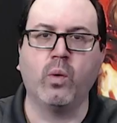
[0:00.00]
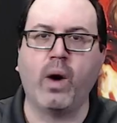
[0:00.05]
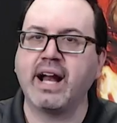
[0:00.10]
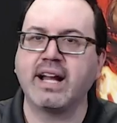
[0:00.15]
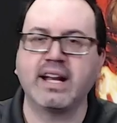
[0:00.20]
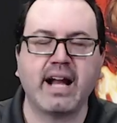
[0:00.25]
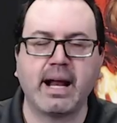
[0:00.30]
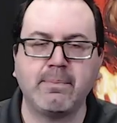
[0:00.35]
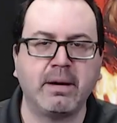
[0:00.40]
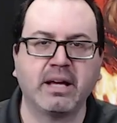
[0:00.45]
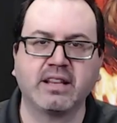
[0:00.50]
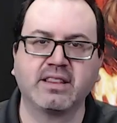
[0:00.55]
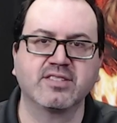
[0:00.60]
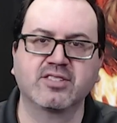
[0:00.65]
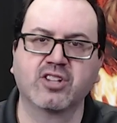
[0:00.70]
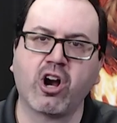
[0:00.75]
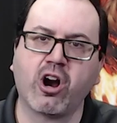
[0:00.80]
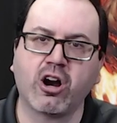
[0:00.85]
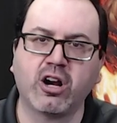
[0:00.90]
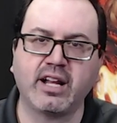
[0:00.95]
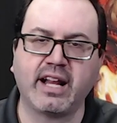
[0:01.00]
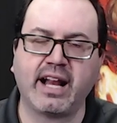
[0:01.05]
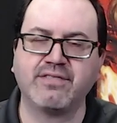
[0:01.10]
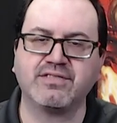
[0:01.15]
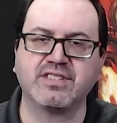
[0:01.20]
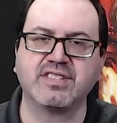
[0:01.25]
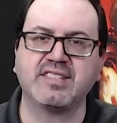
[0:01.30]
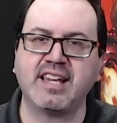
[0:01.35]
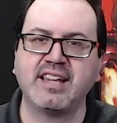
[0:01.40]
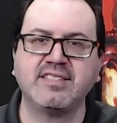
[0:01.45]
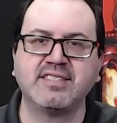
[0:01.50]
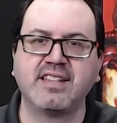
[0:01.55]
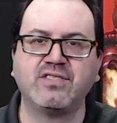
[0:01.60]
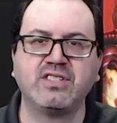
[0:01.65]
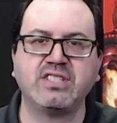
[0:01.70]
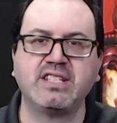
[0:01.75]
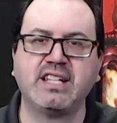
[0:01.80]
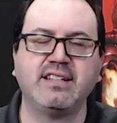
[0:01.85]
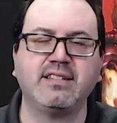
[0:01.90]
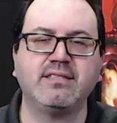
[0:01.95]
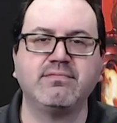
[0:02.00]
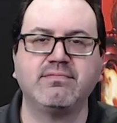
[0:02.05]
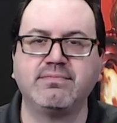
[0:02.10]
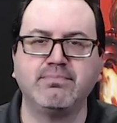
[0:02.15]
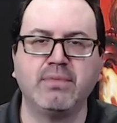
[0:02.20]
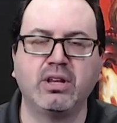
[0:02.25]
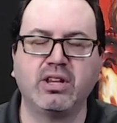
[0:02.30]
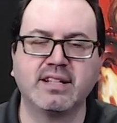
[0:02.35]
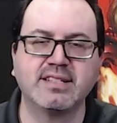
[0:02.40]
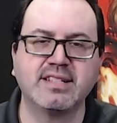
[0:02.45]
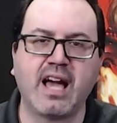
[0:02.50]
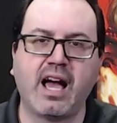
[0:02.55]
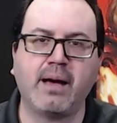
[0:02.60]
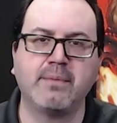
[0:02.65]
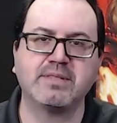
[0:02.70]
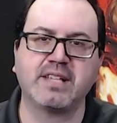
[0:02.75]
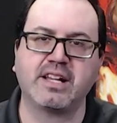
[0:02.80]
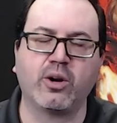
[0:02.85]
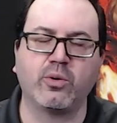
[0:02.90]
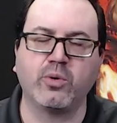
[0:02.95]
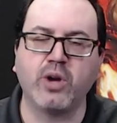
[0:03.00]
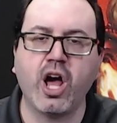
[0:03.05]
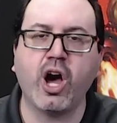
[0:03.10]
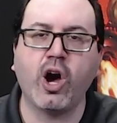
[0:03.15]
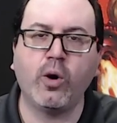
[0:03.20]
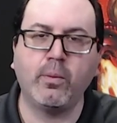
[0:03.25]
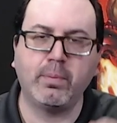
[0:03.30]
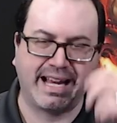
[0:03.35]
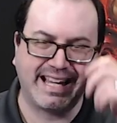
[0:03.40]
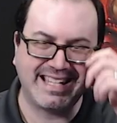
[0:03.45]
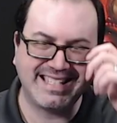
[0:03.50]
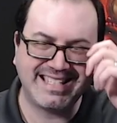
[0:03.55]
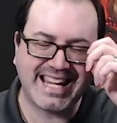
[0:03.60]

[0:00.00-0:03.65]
Why did I pick this card? Did I have to say 17 million times? I don't know, but I